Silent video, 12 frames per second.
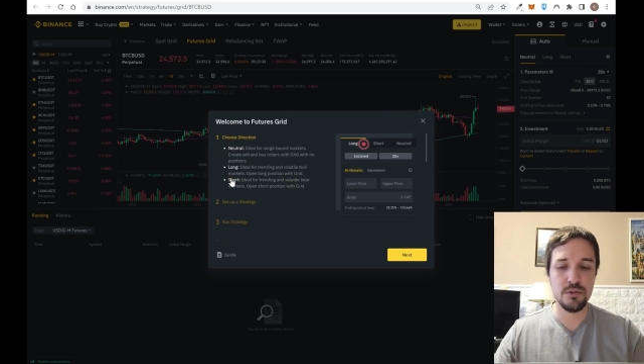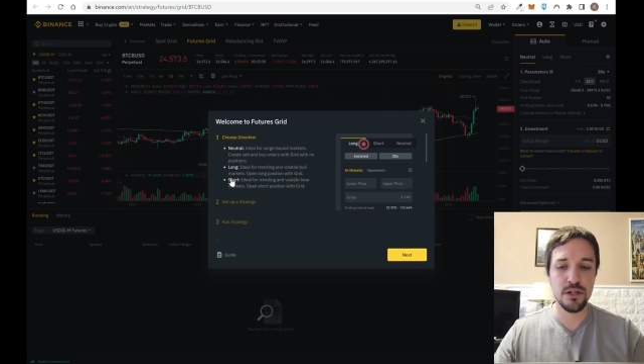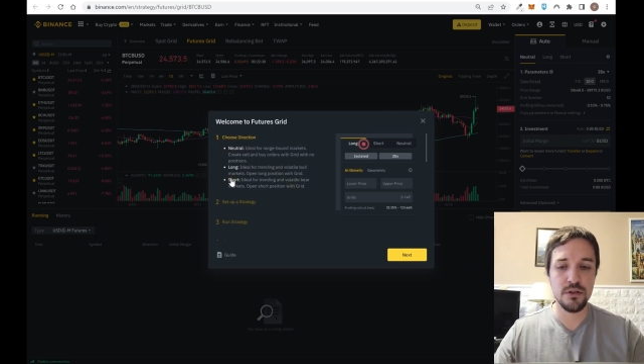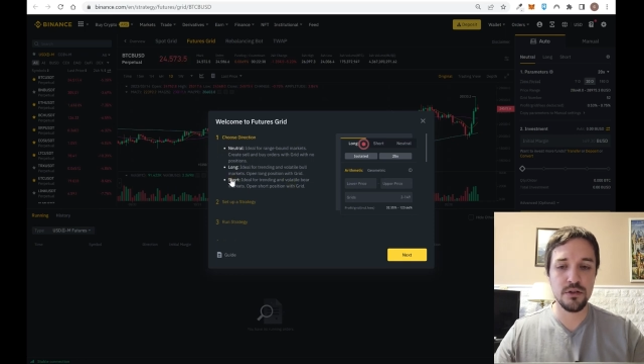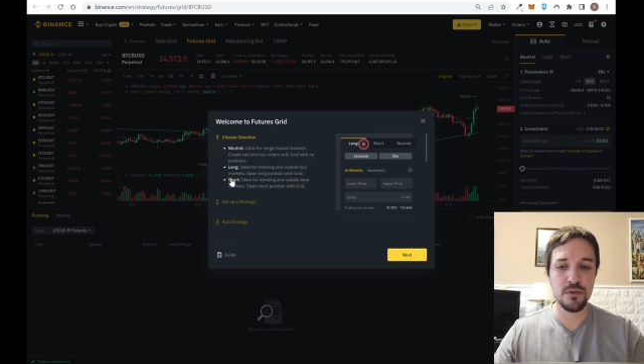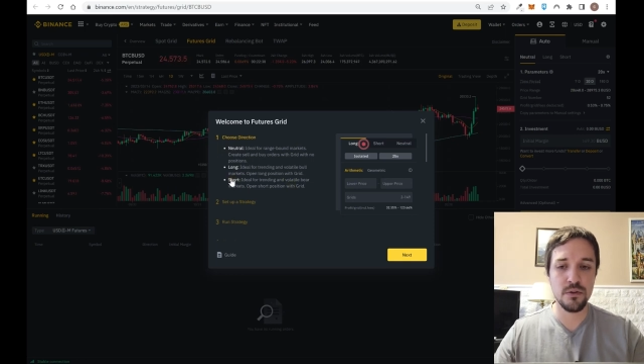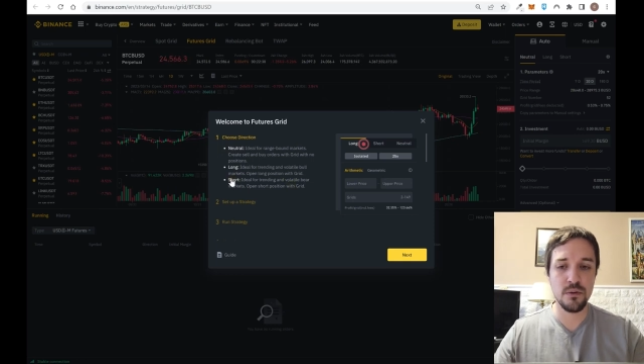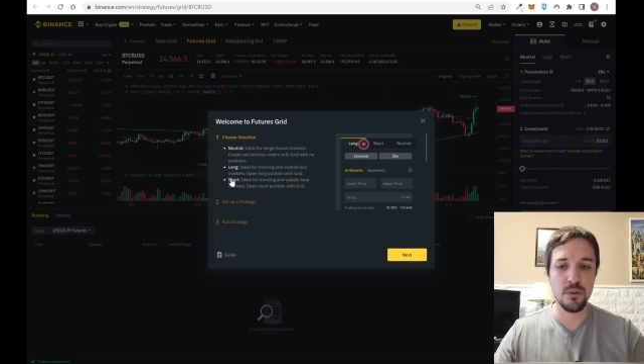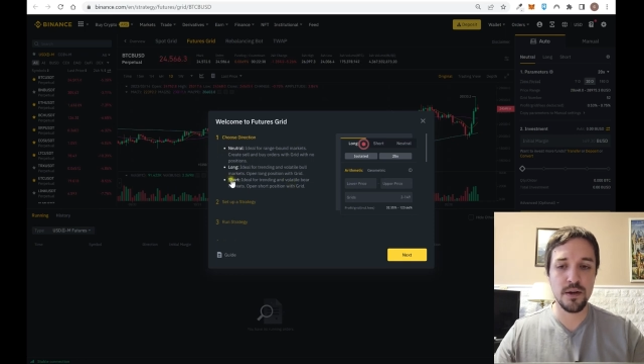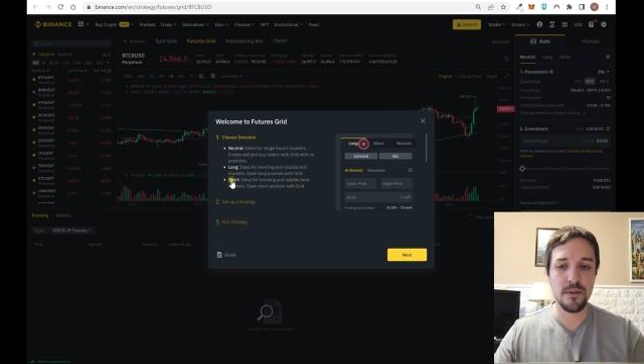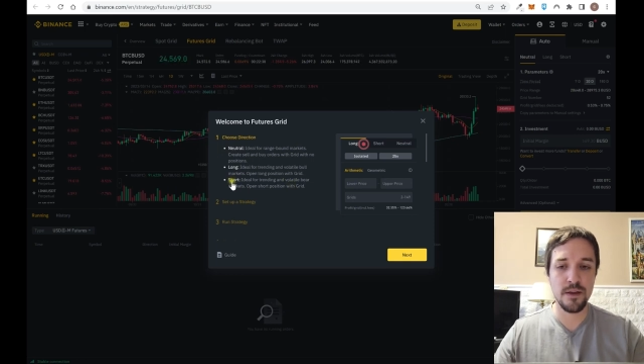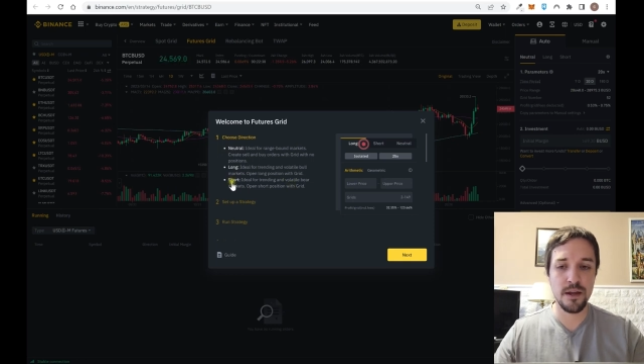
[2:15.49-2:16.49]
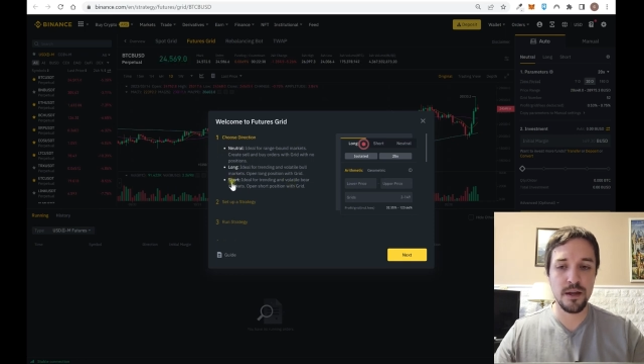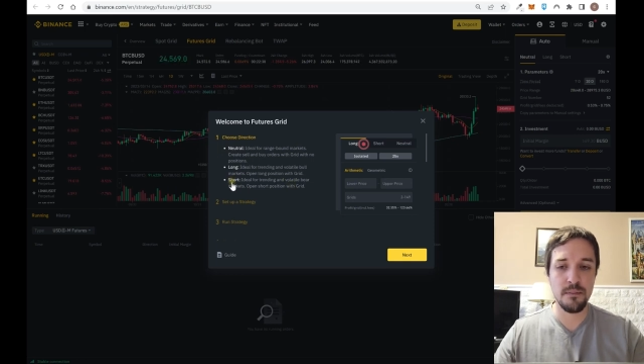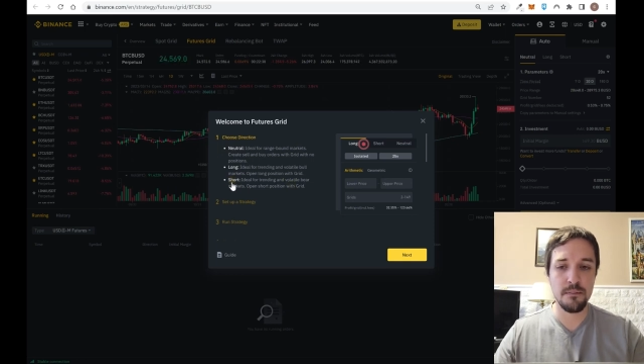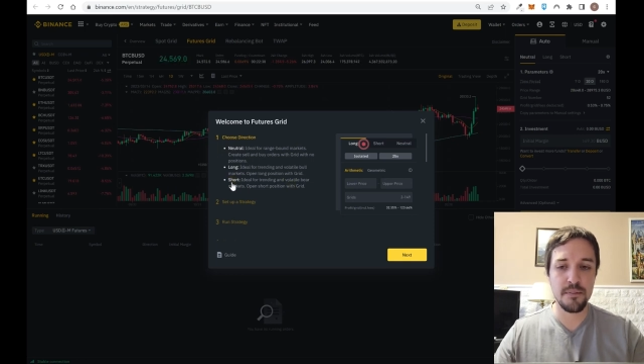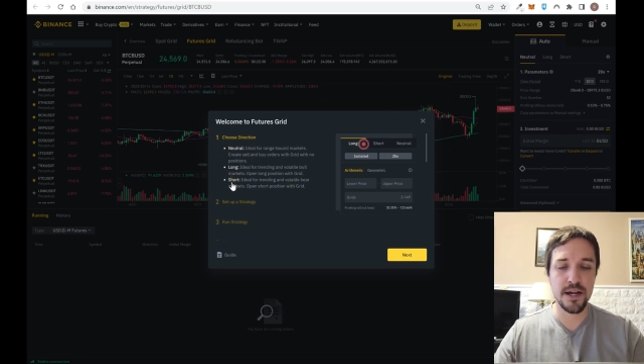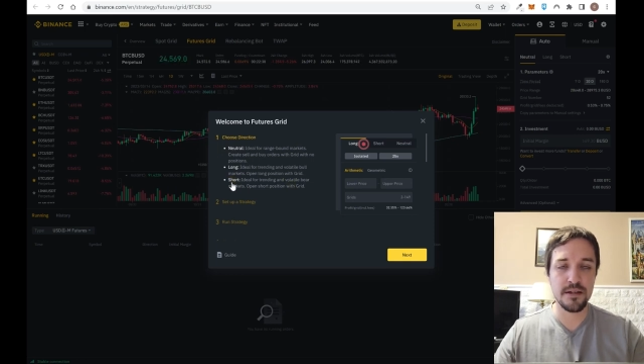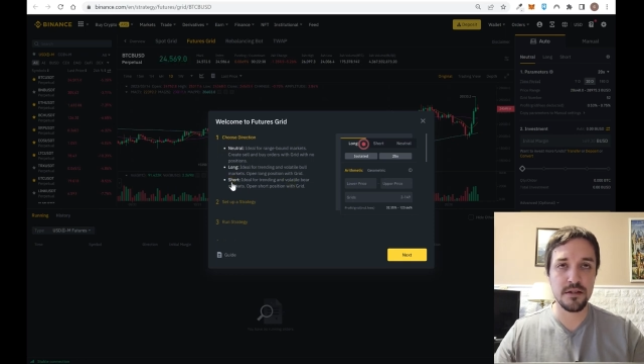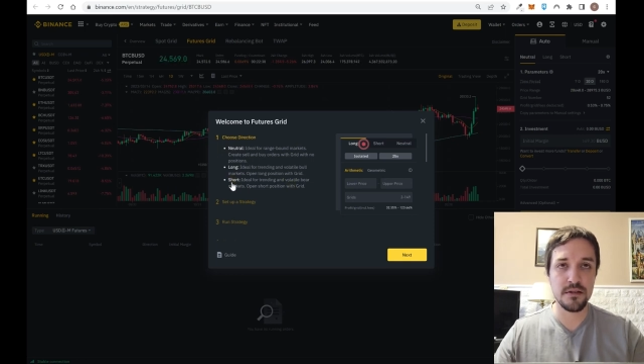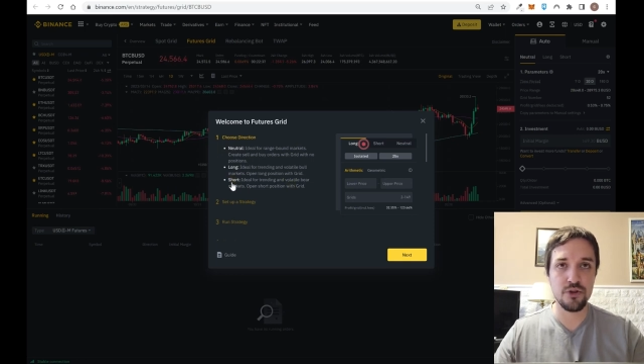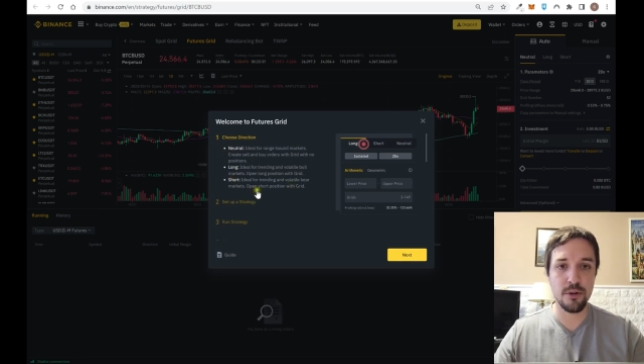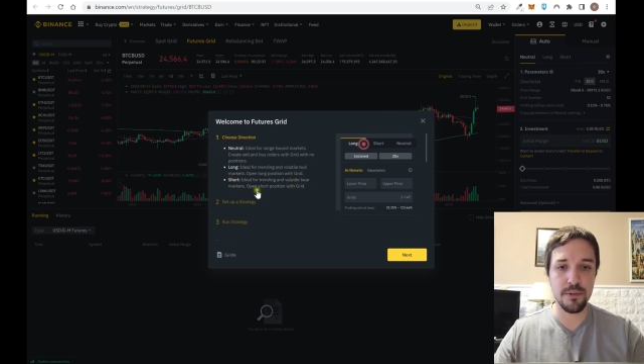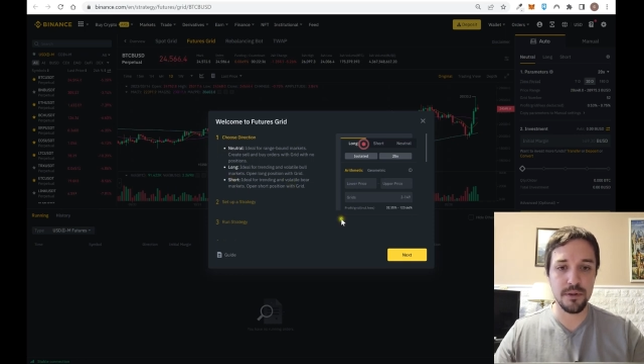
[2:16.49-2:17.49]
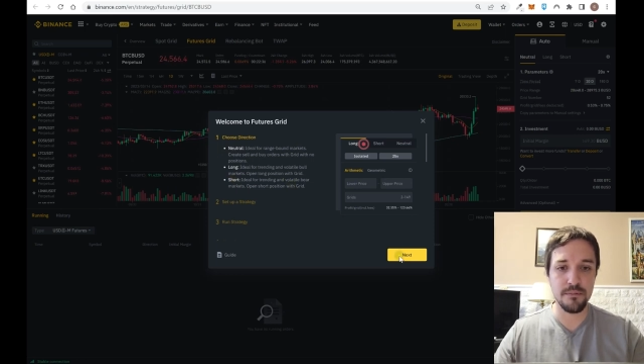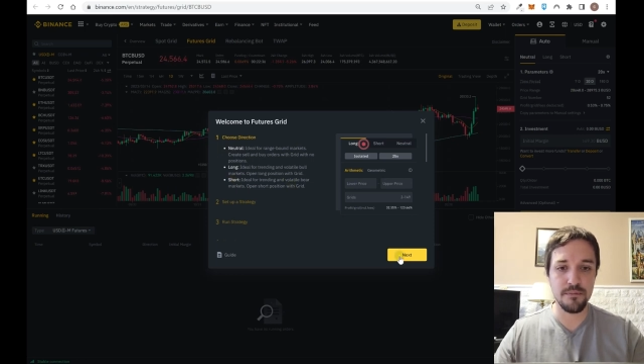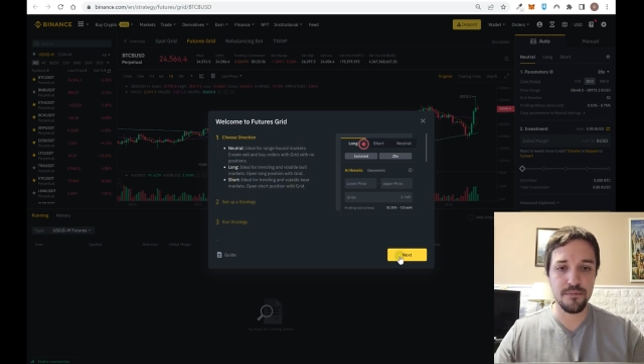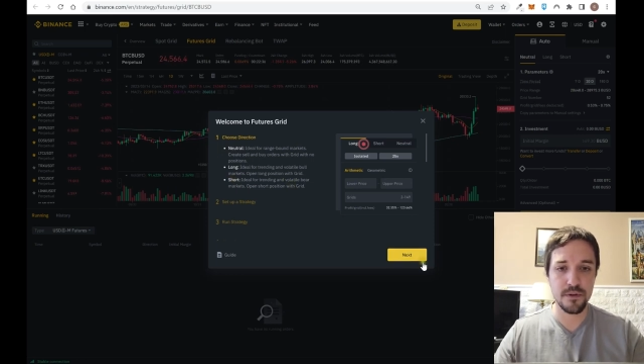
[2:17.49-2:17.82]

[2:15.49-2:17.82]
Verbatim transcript: be useful when the price is dropping.